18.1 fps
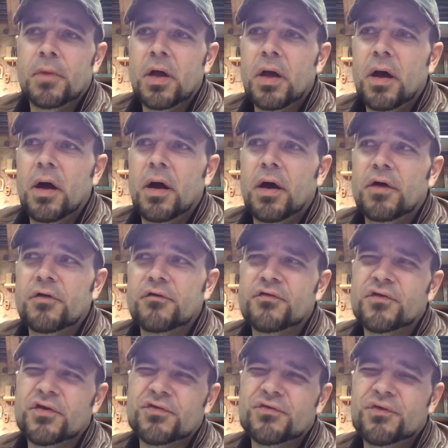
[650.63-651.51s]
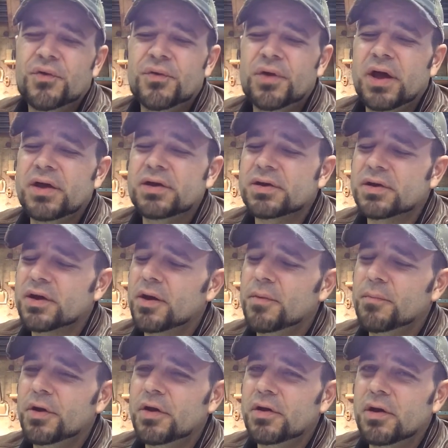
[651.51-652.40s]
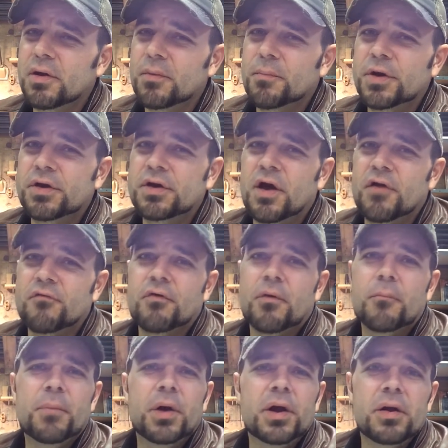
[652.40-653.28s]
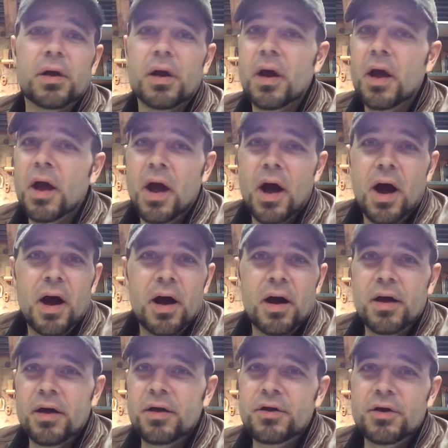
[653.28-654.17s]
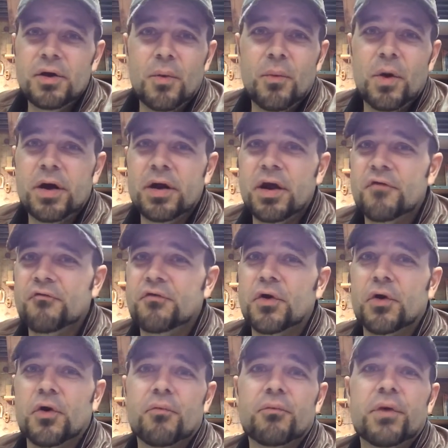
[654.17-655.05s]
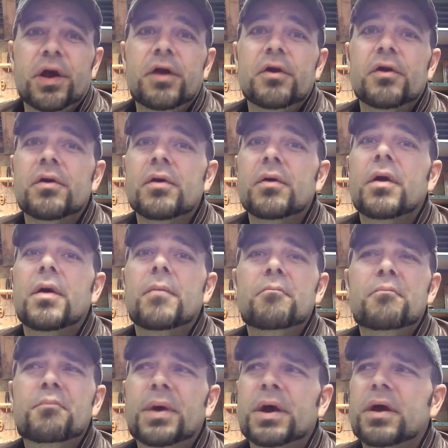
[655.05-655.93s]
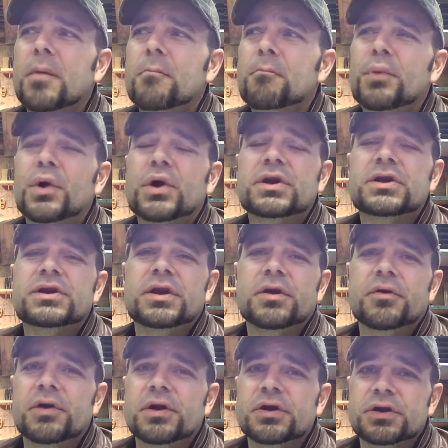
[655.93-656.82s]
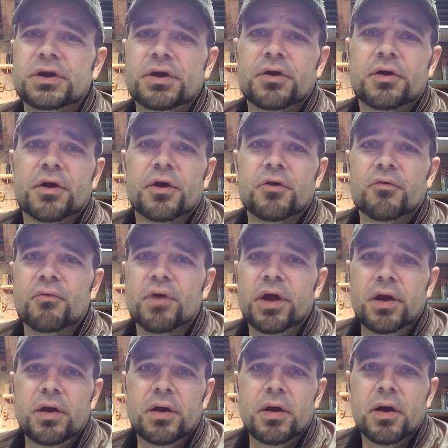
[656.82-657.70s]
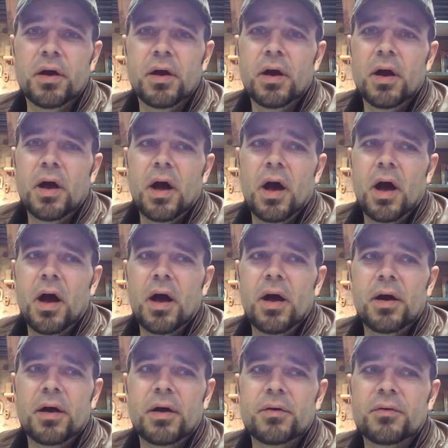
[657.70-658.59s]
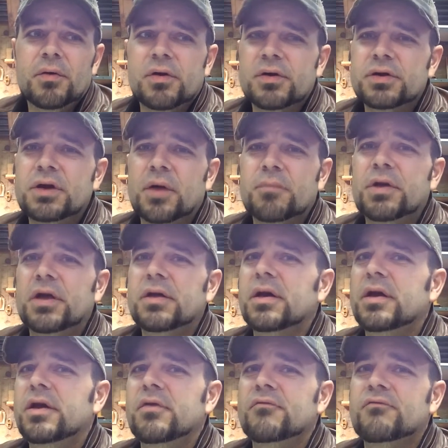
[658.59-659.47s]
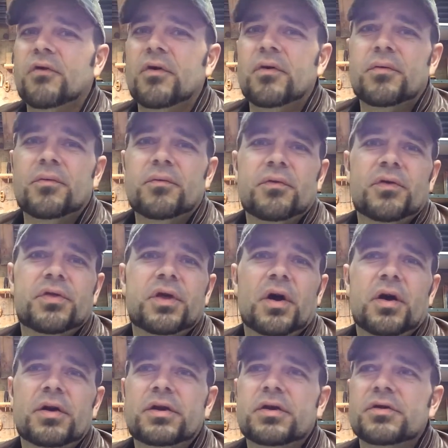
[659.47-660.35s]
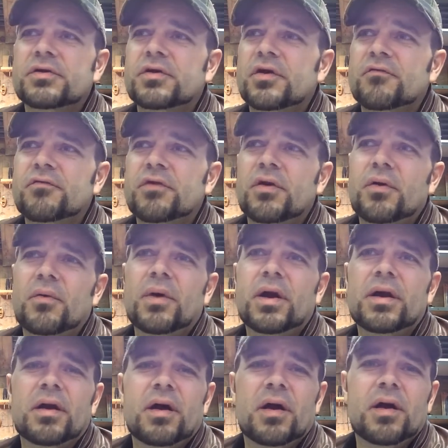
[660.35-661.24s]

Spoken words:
The first few days is going to be a little bit tough, but you know what? If you're a reader, pick a book series that you're going to read. Something that you've thought to yourself, you know what?